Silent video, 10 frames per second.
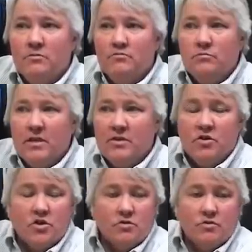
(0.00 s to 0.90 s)

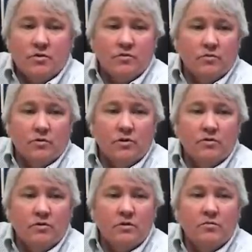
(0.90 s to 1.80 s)
making sure that we're
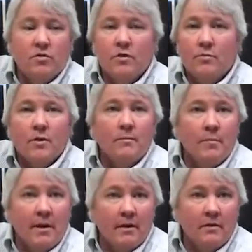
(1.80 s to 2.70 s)
using the appropriate
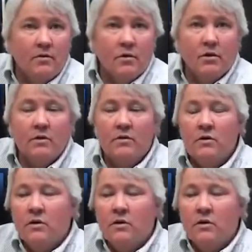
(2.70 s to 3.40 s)
bandwidth,